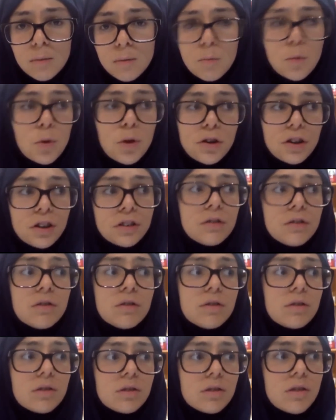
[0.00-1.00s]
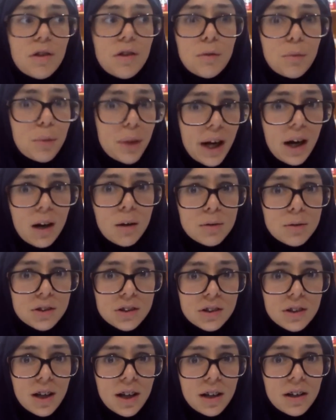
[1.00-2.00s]
More than 3
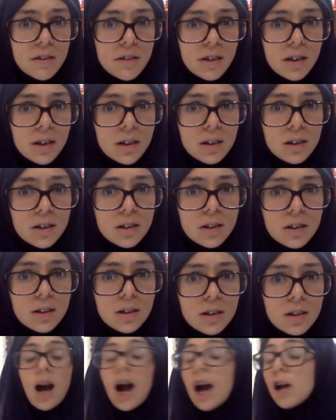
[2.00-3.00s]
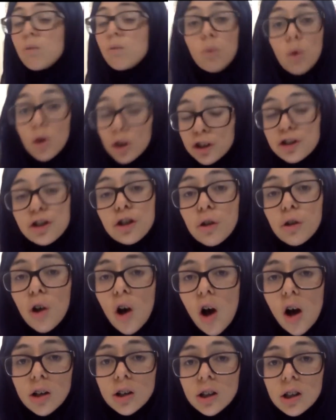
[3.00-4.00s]
hours a day, I think. I worked a
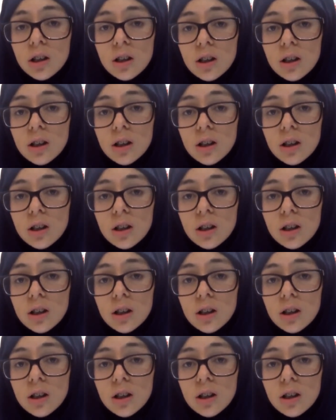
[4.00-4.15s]
lot,